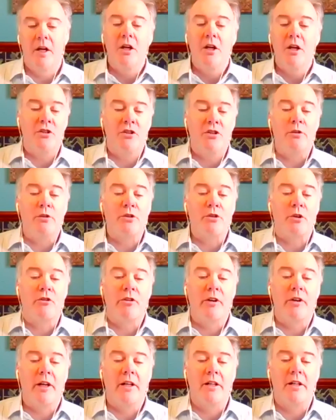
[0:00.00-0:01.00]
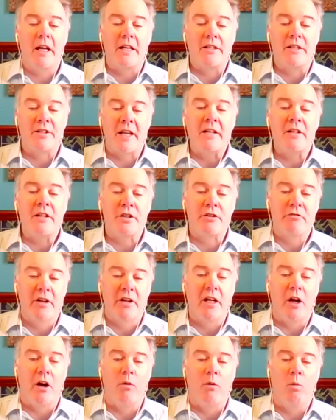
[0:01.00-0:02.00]
She's also created a
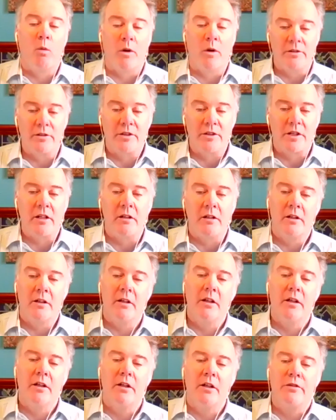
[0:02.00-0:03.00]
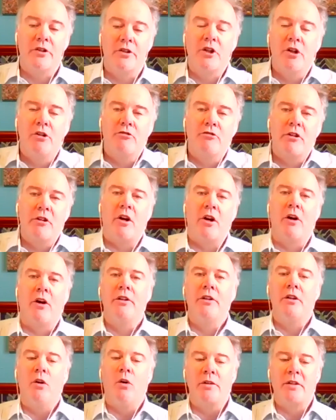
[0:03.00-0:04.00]
sensory onesie for children
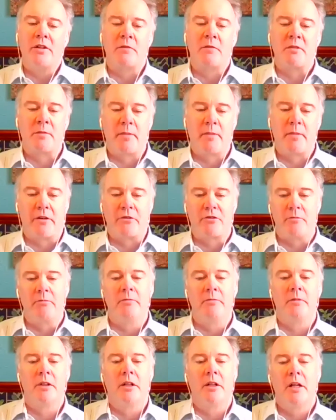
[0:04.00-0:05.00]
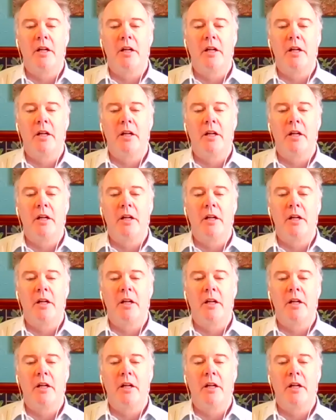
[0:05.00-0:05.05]
on the autism spectrum.